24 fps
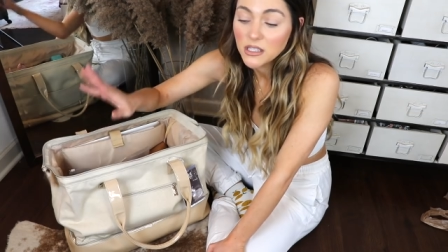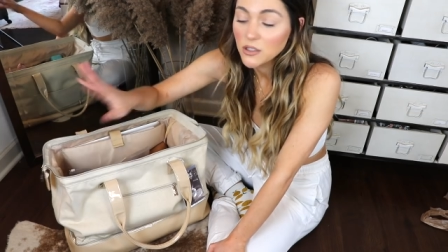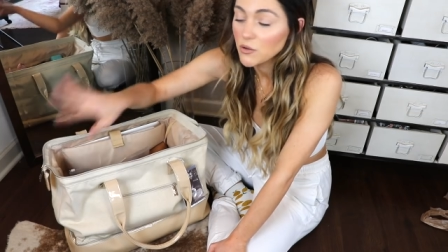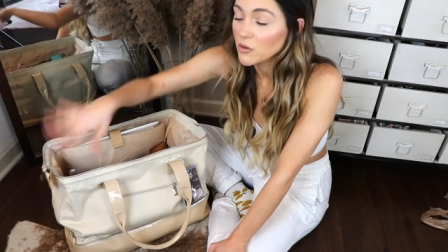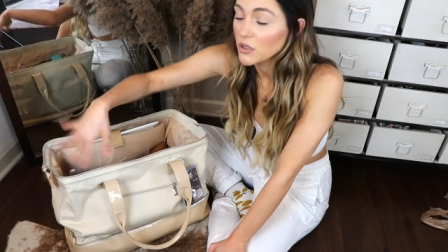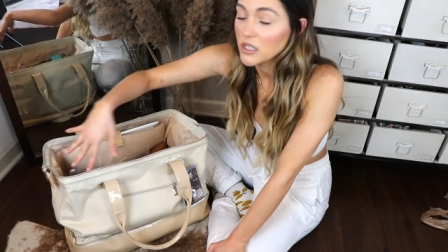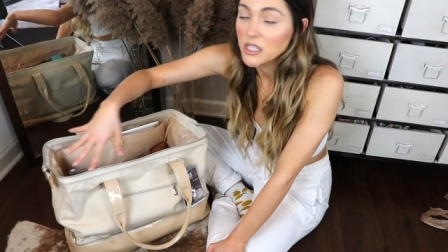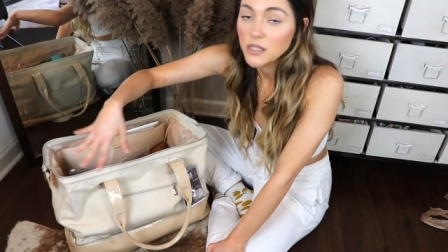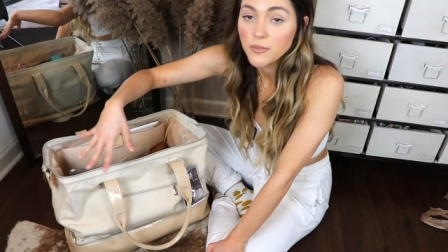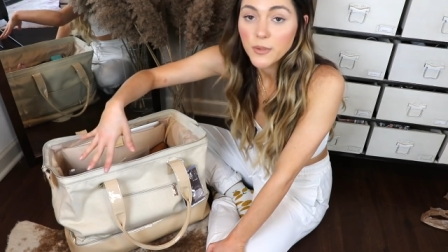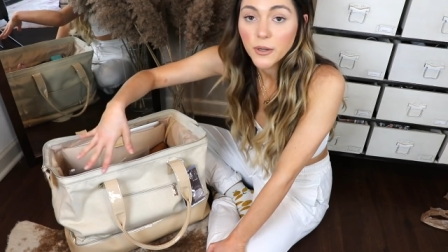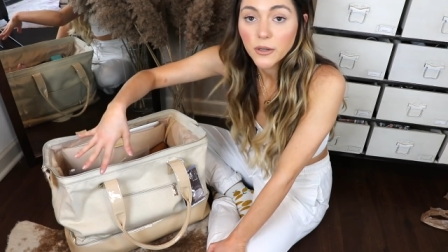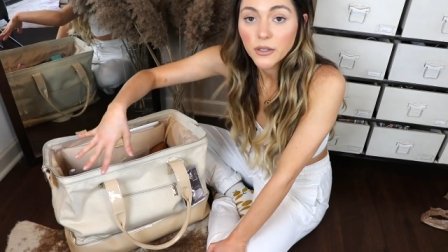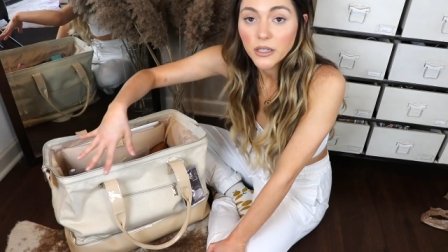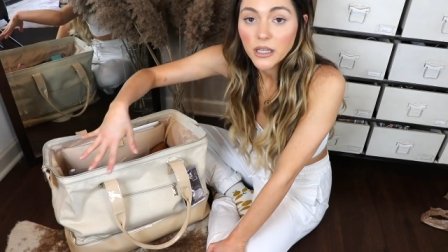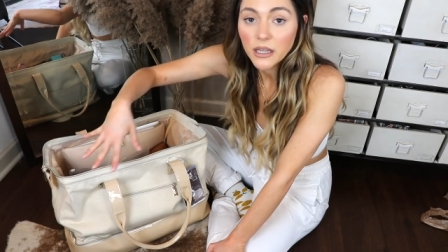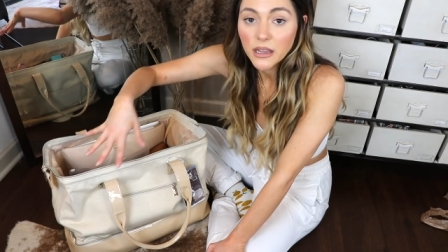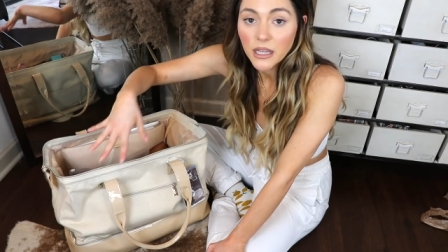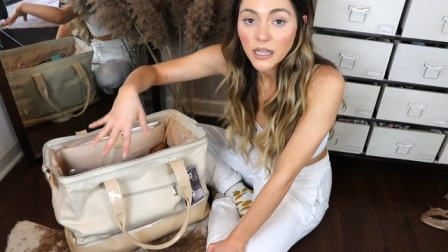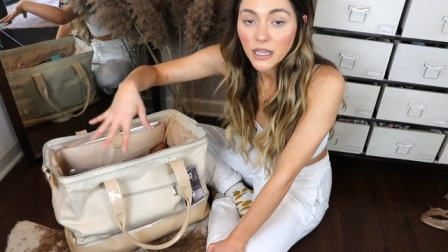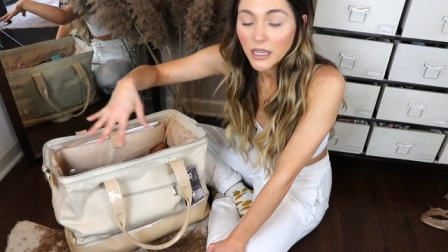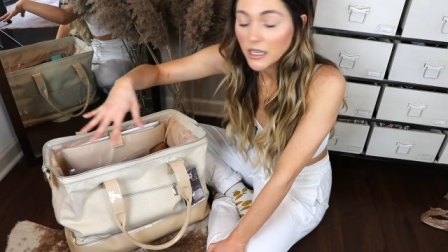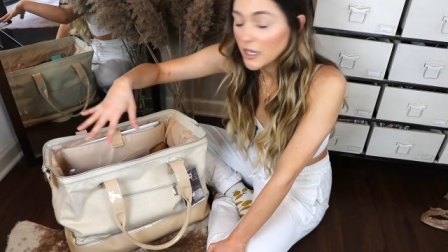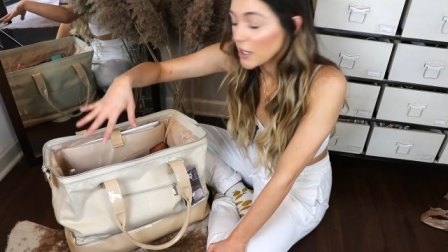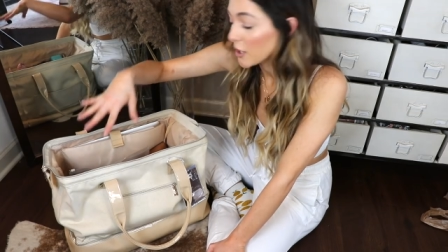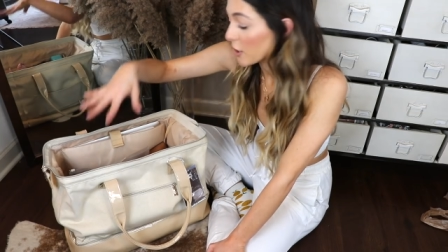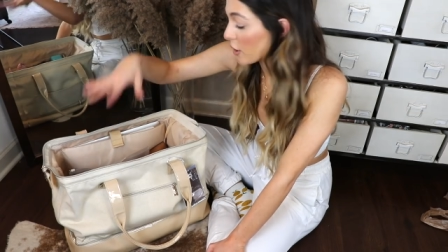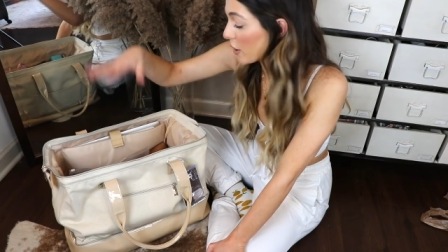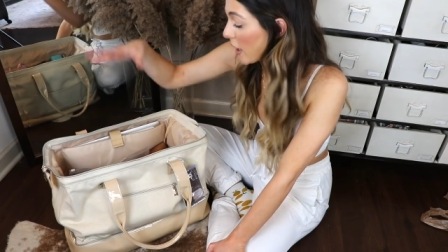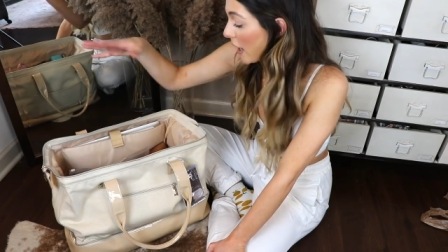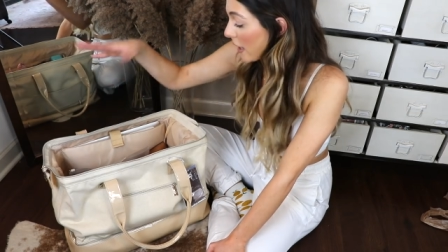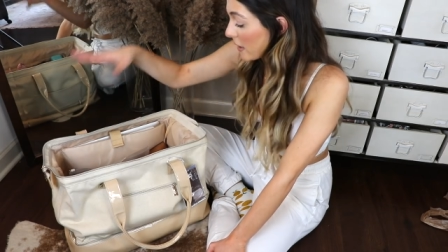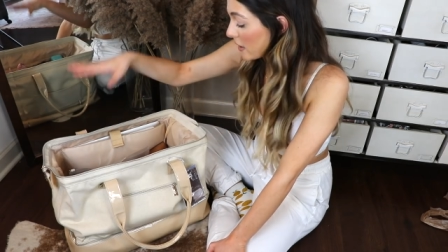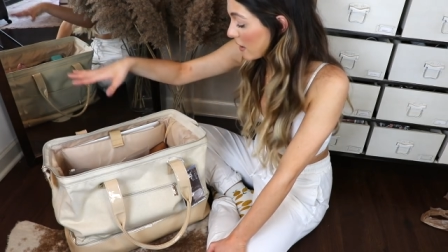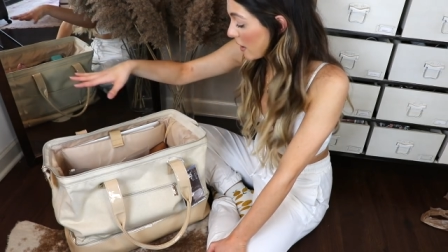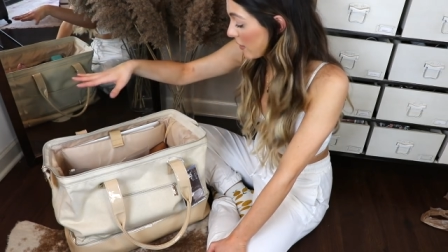you can spill anything in here
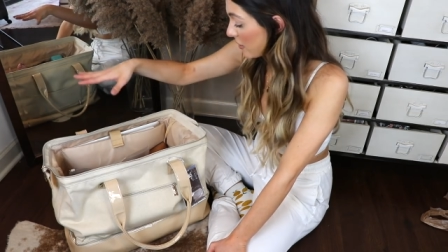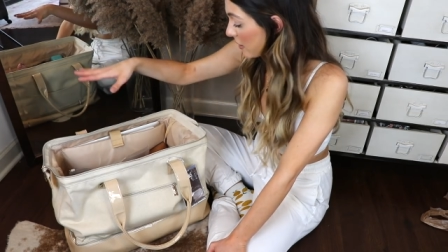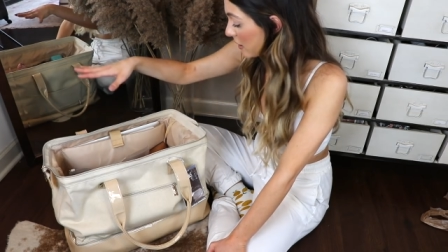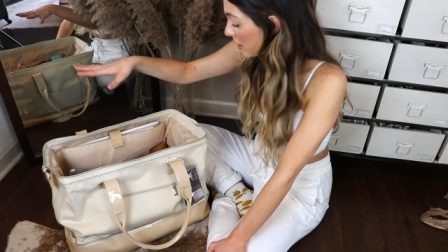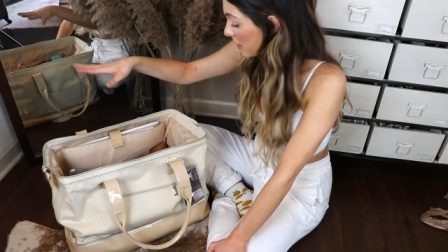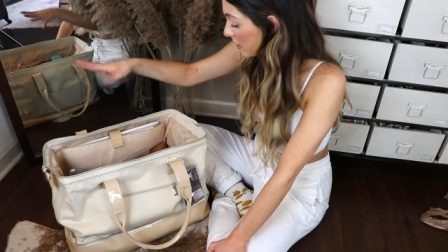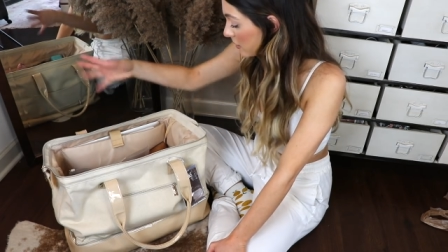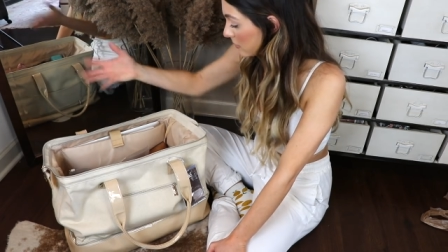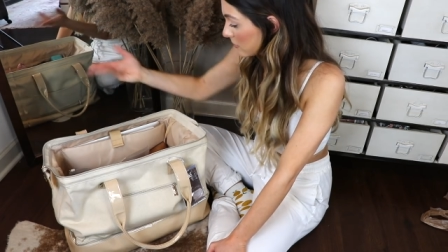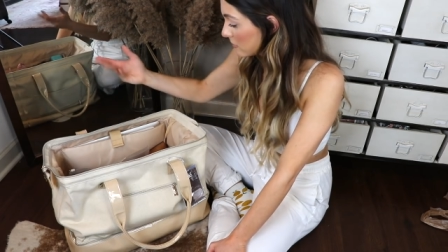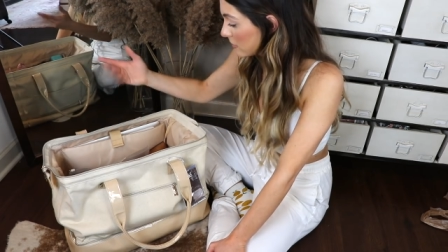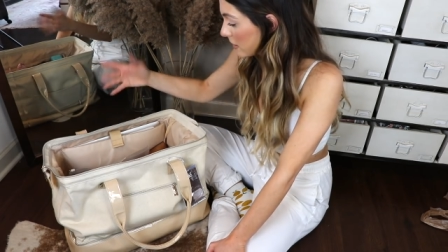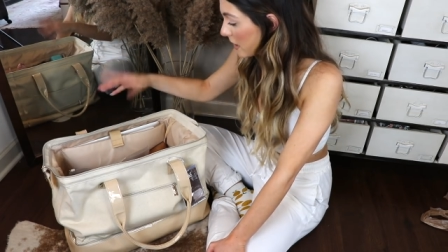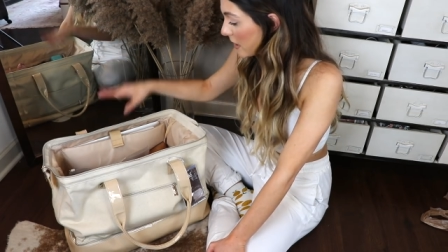and nothing